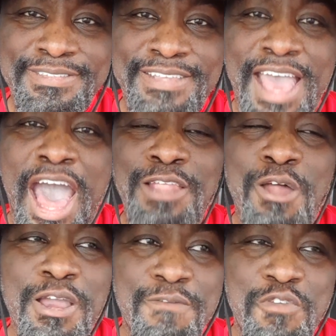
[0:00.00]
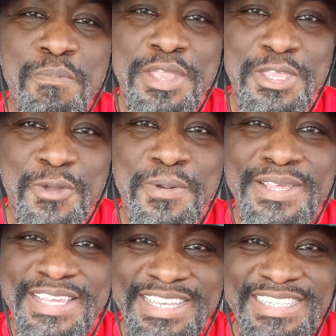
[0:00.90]
How long have you been
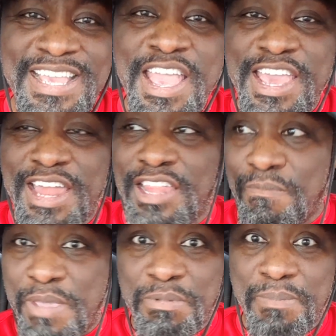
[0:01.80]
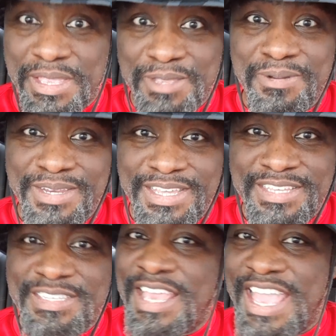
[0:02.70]
doing this and other people been doing
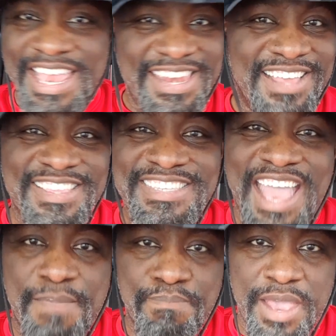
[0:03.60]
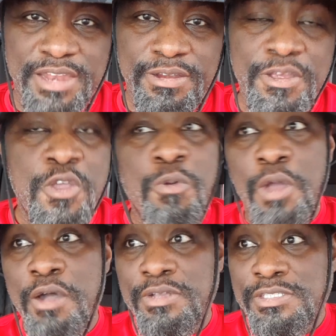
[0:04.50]
this and nothing's gotten better?
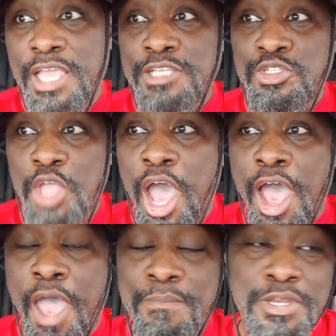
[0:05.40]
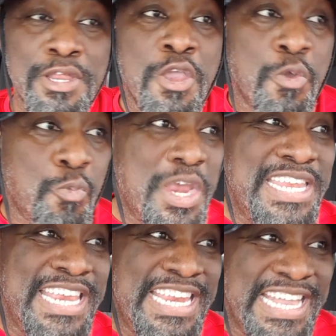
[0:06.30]
Well, it takes time and we
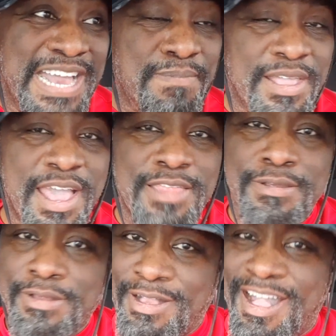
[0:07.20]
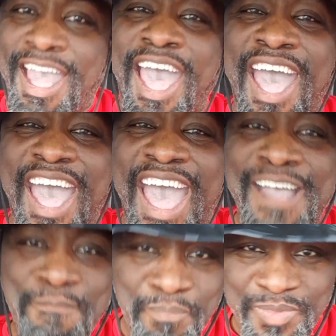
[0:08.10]
need to come together.
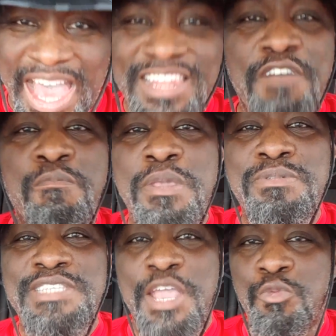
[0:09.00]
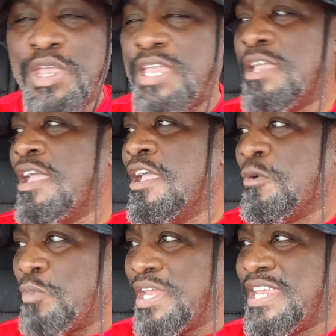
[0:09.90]
I love when people say we.
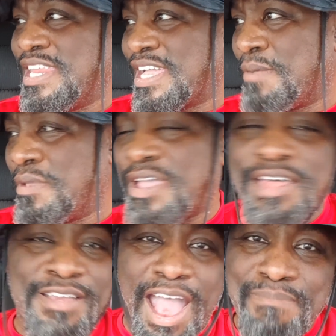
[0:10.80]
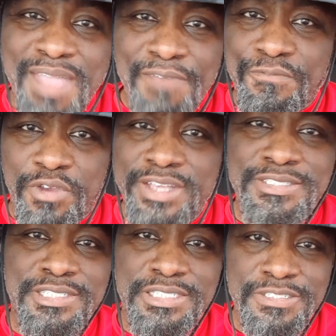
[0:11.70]
We need to come together. I'm not
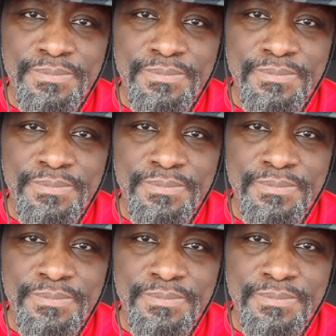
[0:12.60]
French.